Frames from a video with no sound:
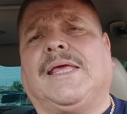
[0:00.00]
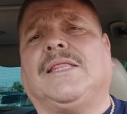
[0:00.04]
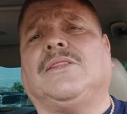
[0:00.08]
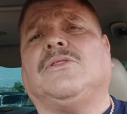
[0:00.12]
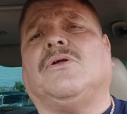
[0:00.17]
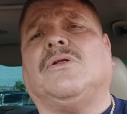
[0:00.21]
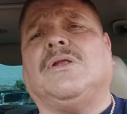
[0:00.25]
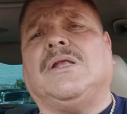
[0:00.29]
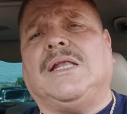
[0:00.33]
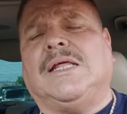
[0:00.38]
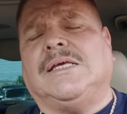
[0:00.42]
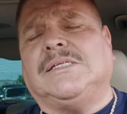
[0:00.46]
and
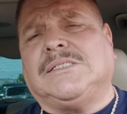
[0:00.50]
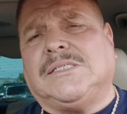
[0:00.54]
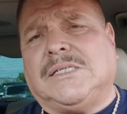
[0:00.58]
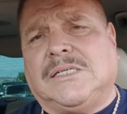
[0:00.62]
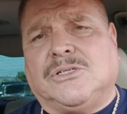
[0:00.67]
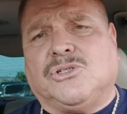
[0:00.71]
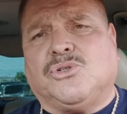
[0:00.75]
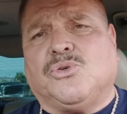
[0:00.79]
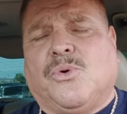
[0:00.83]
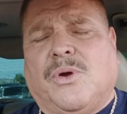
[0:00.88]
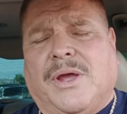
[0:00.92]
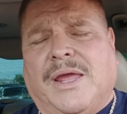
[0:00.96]
they're listening
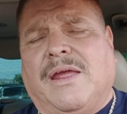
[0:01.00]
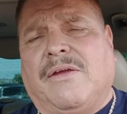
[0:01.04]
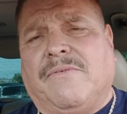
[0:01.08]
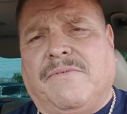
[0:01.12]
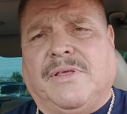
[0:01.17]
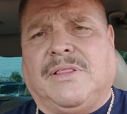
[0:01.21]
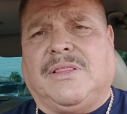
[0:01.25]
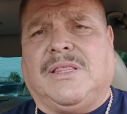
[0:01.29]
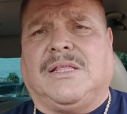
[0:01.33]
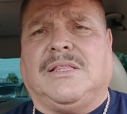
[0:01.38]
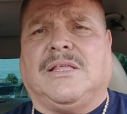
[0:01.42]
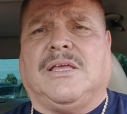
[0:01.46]
to
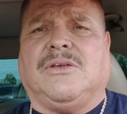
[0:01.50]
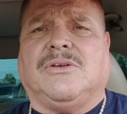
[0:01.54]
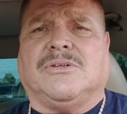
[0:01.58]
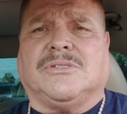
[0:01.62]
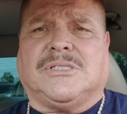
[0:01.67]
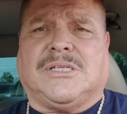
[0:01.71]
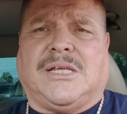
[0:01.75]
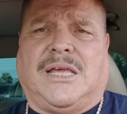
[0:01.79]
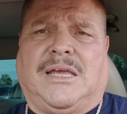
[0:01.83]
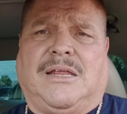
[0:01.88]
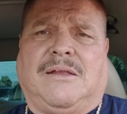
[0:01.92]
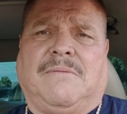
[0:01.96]
everything that you're
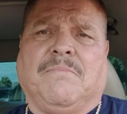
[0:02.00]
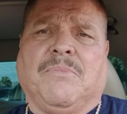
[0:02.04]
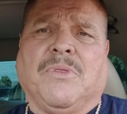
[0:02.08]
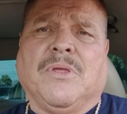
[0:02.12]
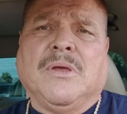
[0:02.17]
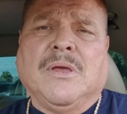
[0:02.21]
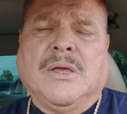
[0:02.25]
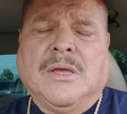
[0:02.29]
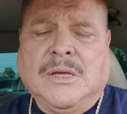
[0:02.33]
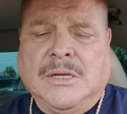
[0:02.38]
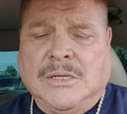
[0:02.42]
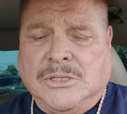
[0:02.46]
saying.
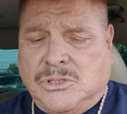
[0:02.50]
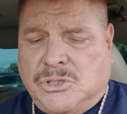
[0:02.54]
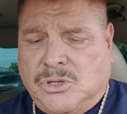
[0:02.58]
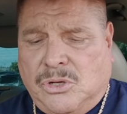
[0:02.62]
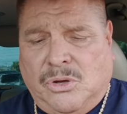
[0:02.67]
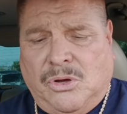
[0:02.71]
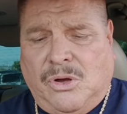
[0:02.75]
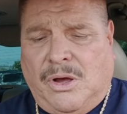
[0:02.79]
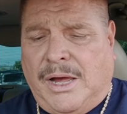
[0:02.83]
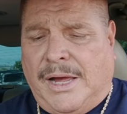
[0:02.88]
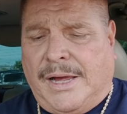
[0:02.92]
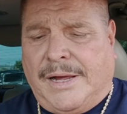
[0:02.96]

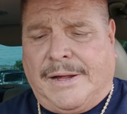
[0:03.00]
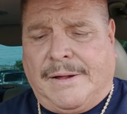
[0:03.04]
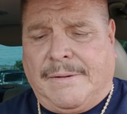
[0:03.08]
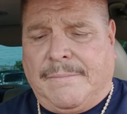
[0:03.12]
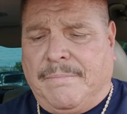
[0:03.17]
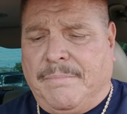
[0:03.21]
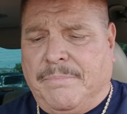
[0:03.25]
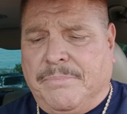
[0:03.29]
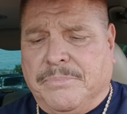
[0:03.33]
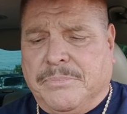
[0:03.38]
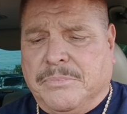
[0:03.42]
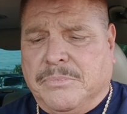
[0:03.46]
So uh,
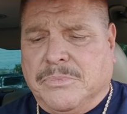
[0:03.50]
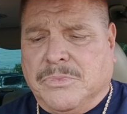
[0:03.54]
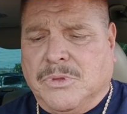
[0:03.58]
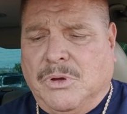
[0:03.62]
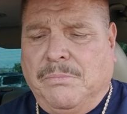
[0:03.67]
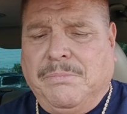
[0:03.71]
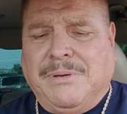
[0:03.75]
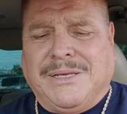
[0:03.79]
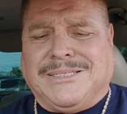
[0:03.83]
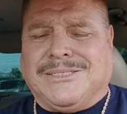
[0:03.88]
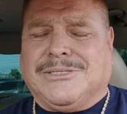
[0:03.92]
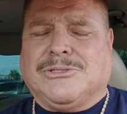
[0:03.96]
don't
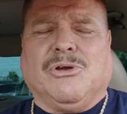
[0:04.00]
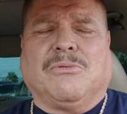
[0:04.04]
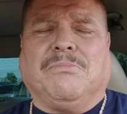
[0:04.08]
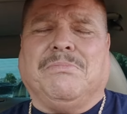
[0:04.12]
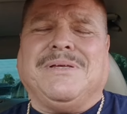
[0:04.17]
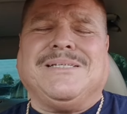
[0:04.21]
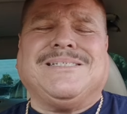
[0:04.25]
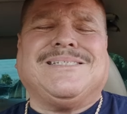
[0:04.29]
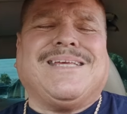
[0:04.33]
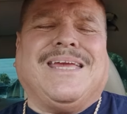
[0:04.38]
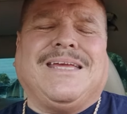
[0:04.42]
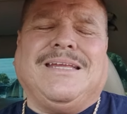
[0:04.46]
be don't
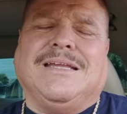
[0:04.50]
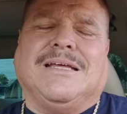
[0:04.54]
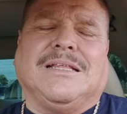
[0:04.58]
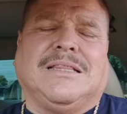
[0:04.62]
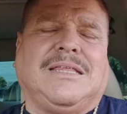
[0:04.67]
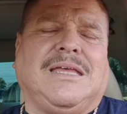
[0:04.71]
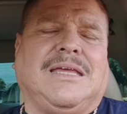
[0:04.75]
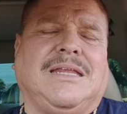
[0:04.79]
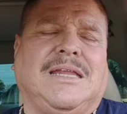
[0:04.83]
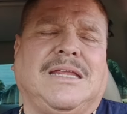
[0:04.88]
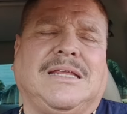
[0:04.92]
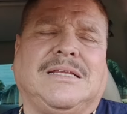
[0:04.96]
be saying
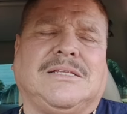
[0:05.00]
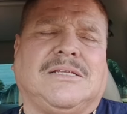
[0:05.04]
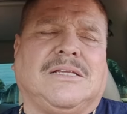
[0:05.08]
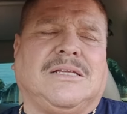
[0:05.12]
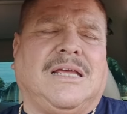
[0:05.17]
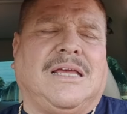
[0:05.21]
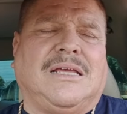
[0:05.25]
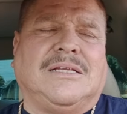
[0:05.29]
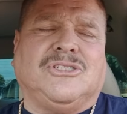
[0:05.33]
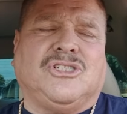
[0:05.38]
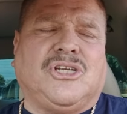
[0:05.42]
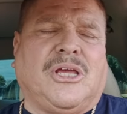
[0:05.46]
nothing in,
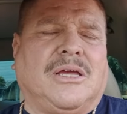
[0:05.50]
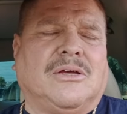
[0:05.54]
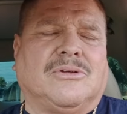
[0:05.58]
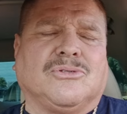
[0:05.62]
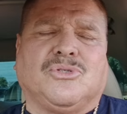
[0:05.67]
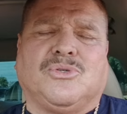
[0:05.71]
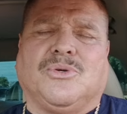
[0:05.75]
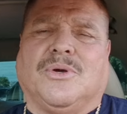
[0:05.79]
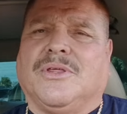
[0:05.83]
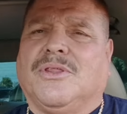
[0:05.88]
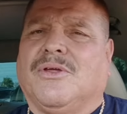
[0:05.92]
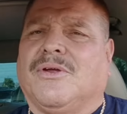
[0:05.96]
in jail
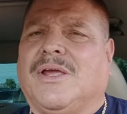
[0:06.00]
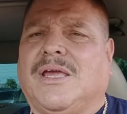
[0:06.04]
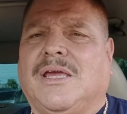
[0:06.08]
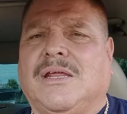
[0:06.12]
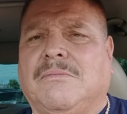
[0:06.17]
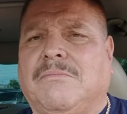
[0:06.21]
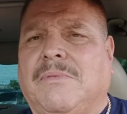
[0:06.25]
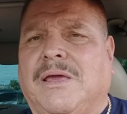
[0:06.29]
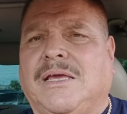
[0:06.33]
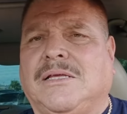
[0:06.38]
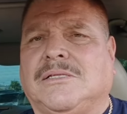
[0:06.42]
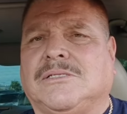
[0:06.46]
to other
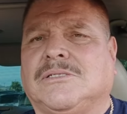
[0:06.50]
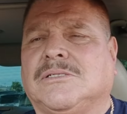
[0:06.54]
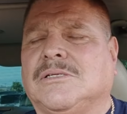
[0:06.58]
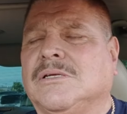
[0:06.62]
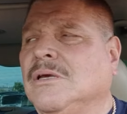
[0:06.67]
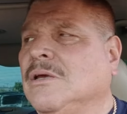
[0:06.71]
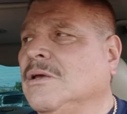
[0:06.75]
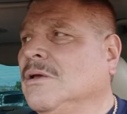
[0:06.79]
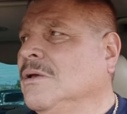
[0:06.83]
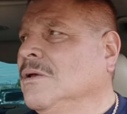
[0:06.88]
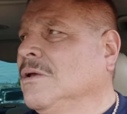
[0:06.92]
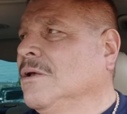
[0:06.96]
inmates.
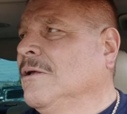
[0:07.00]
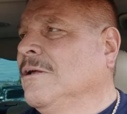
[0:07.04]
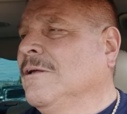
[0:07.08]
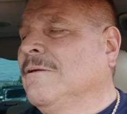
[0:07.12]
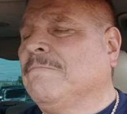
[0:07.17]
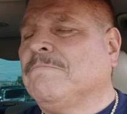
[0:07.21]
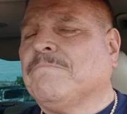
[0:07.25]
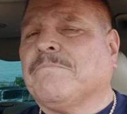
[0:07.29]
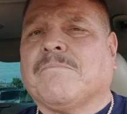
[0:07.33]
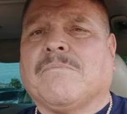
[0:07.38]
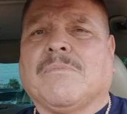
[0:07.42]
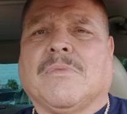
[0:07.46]

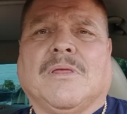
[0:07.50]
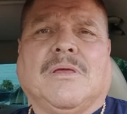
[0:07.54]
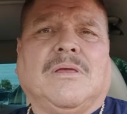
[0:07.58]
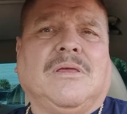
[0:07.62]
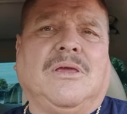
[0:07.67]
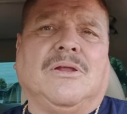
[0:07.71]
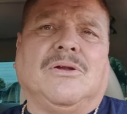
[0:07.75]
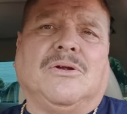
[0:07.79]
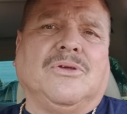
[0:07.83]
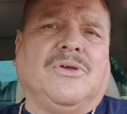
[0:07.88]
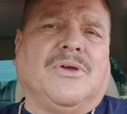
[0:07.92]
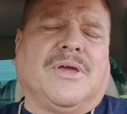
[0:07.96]
You
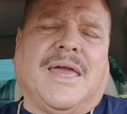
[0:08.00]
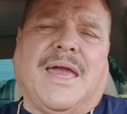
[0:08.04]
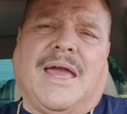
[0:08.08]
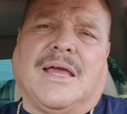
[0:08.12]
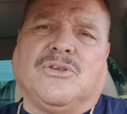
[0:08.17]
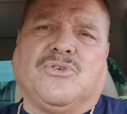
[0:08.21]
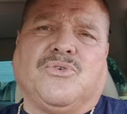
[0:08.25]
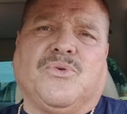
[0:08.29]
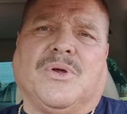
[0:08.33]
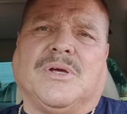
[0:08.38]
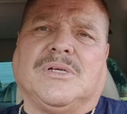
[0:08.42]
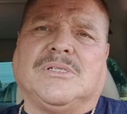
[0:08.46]
know, you
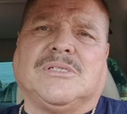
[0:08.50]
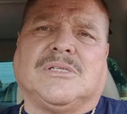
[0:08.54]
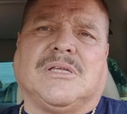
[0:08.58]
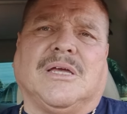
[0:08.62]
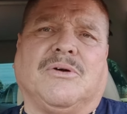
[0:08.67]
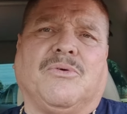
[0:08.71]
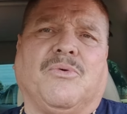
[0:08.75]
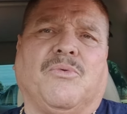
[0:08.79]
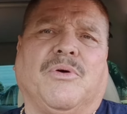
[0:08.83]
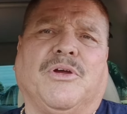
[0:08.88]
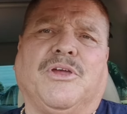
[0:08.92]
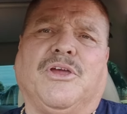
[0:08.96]
can't trust
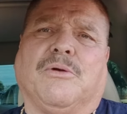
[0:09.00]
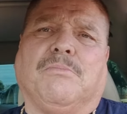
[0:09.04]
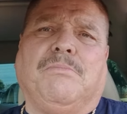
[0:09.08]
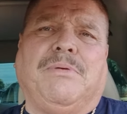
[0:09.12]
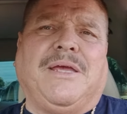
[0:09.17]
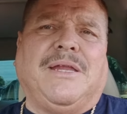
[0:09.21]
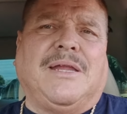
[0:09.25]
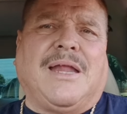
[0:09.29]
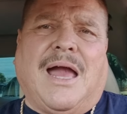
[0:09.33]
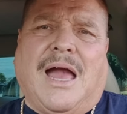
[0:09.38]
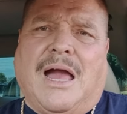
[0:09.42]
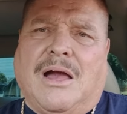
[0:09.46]
that where you're
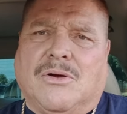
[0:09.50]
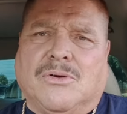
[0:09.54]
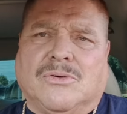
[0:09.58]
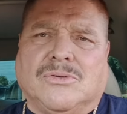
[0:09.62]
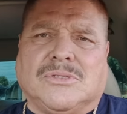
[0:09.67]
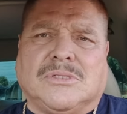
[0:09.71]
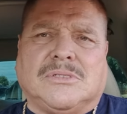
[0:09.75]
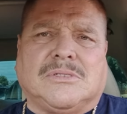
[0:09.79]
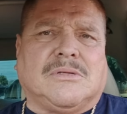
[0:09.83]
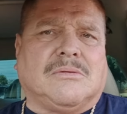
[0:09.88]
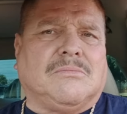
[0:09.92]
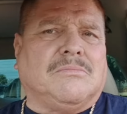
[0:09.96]
being
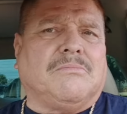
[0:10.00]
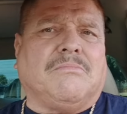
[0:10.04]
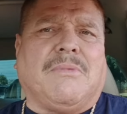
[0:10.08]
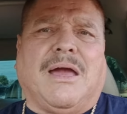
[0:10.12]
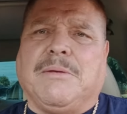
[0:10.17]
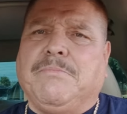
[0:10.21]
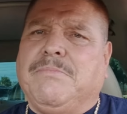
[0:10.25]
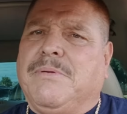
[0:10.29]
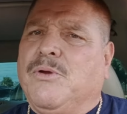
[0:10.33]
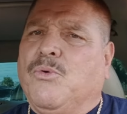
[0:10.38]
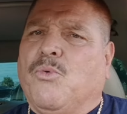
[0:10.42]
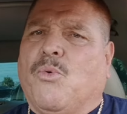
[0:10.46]
housed
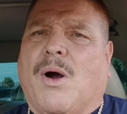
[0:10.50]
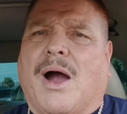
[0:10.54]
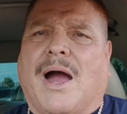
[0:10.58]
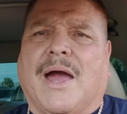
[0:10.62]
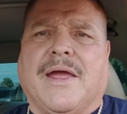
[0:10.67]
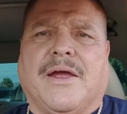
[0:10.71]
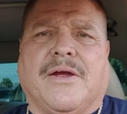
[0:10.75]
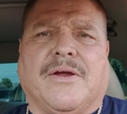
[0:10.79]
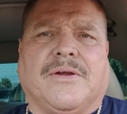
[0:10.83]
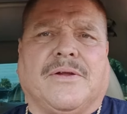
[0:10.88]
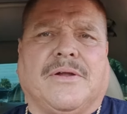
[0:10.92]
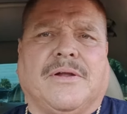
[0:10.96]
might be
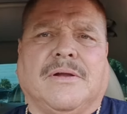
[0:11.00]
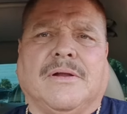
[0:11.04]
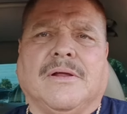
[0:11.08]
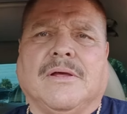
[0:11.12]
wired